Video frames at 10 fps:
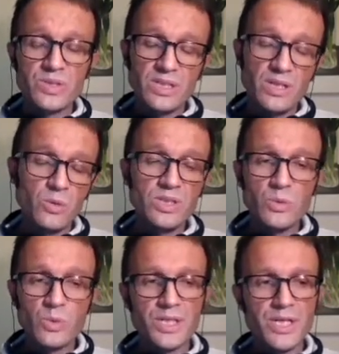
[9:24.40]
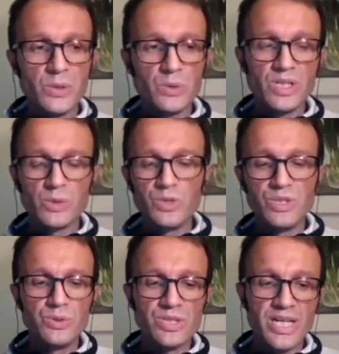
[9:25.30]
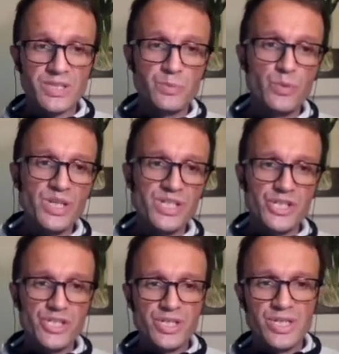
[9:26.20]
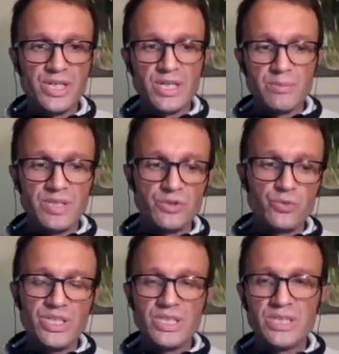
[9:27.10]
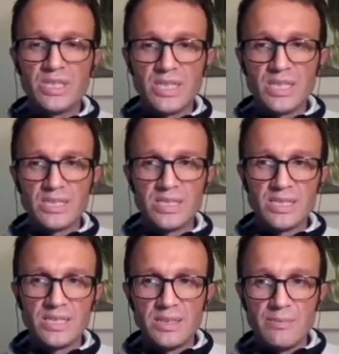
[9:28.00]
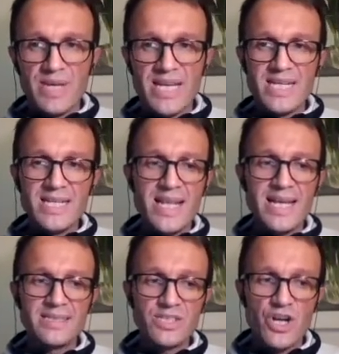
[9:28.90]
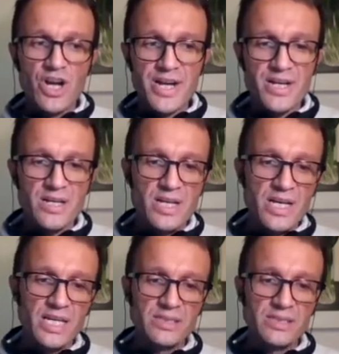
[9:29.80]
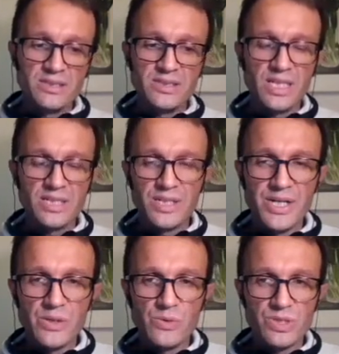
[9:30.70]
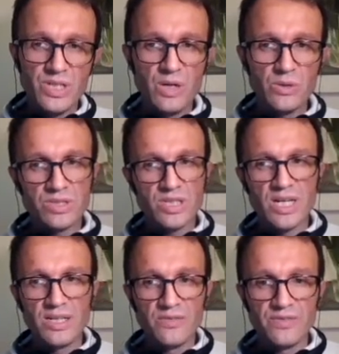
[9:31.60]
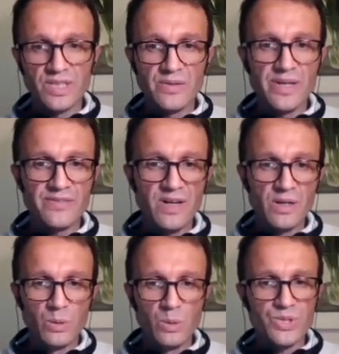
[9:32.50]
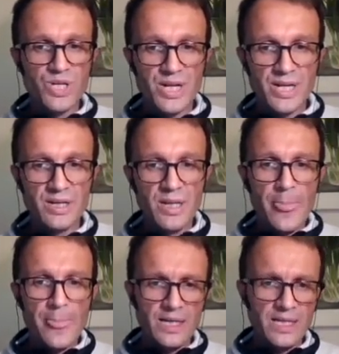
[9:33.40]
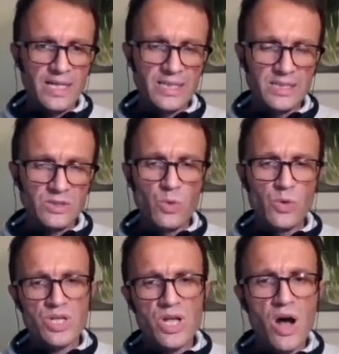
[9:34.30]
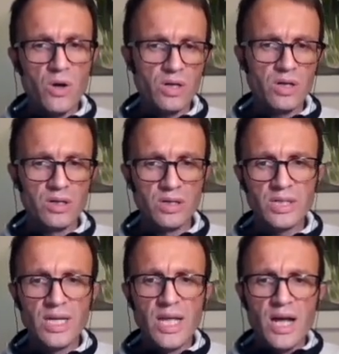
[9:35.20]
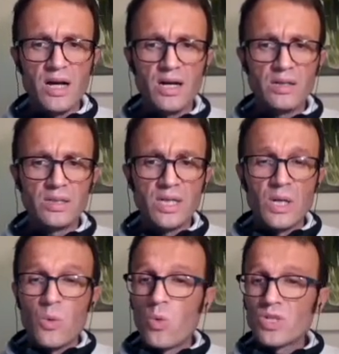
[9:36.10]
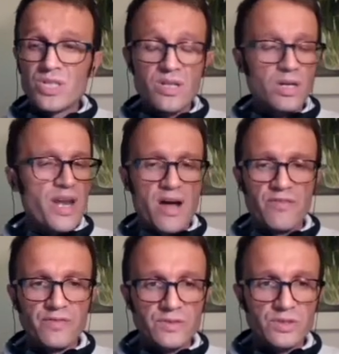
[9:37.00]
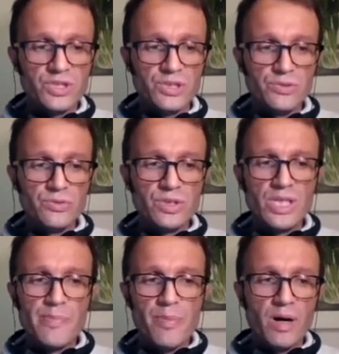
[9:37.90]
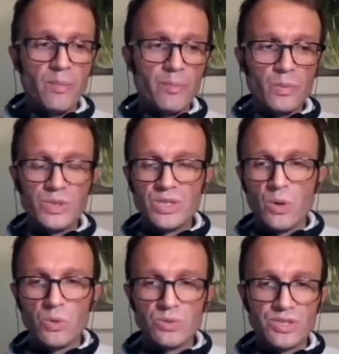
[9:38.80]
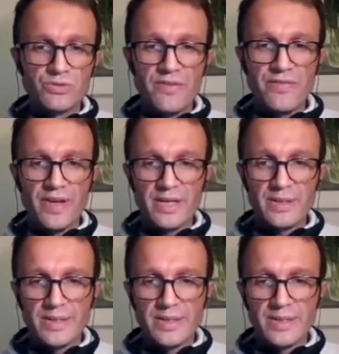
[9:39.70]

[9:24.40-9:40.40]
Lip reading: only one node that we use as bridge between the mainland China and the other nodes outside of the Great Firewall of China, and it was Hong Kong, was not enough to keep up with all the traffic.